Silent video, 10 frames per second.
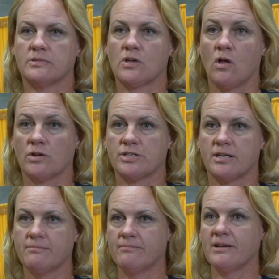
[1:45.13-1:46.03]

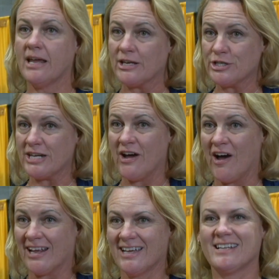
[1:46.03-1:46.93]
scholarship and she
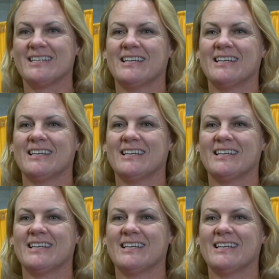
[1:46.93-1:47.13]
got it.